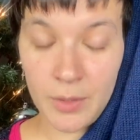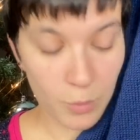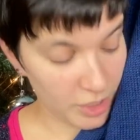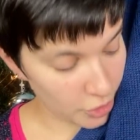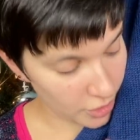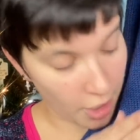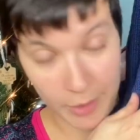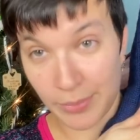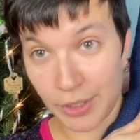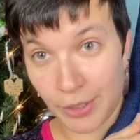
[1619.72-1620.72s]
which
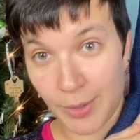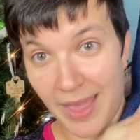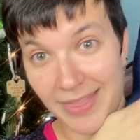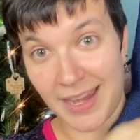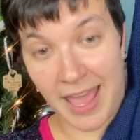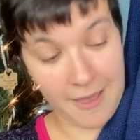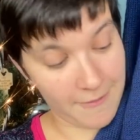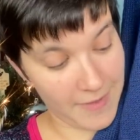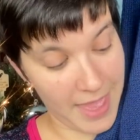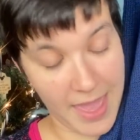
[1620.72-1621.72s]
are blue and then
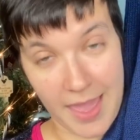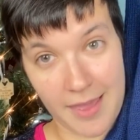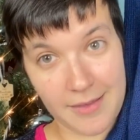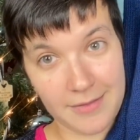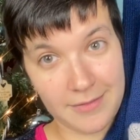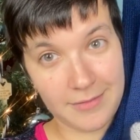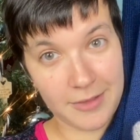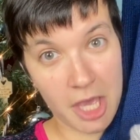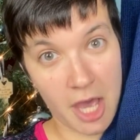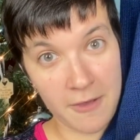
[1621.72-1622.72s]
have a
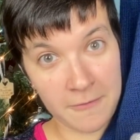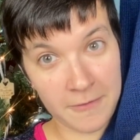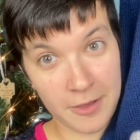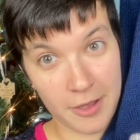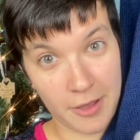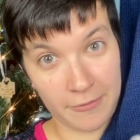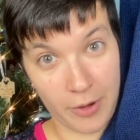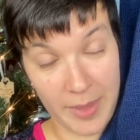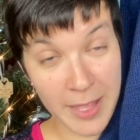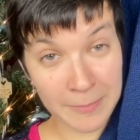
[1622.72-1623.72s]
cuff of
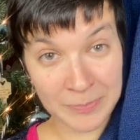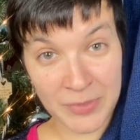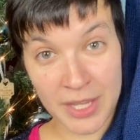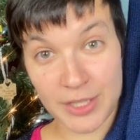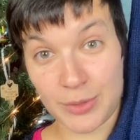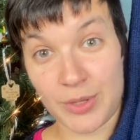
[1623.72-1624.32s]
ribbing. So